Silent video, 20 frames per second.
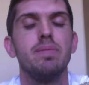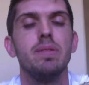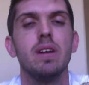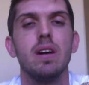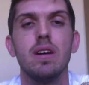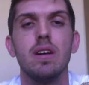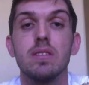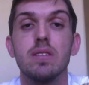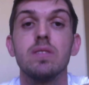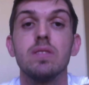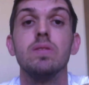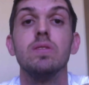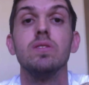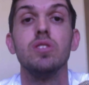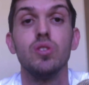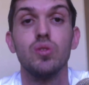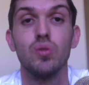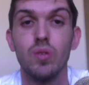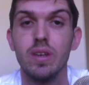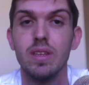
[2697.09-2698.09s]
but also
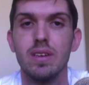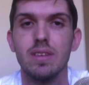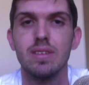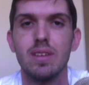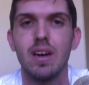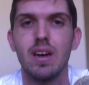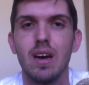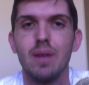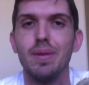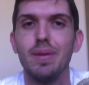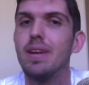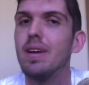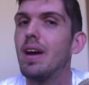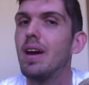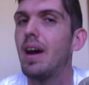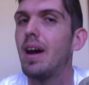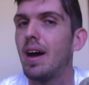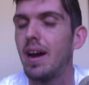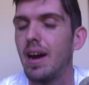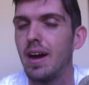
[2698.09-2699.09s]
enjoy this hobby
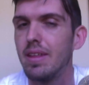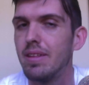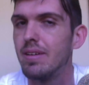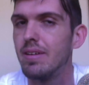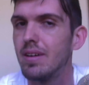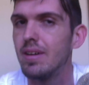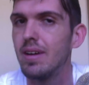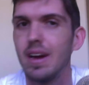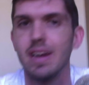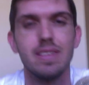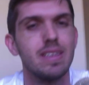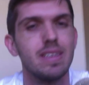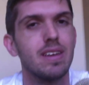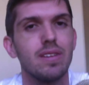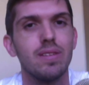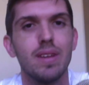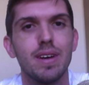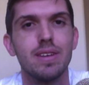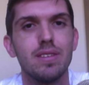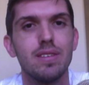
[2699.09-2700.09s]
either as a
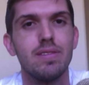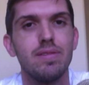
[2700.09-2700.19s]
collector,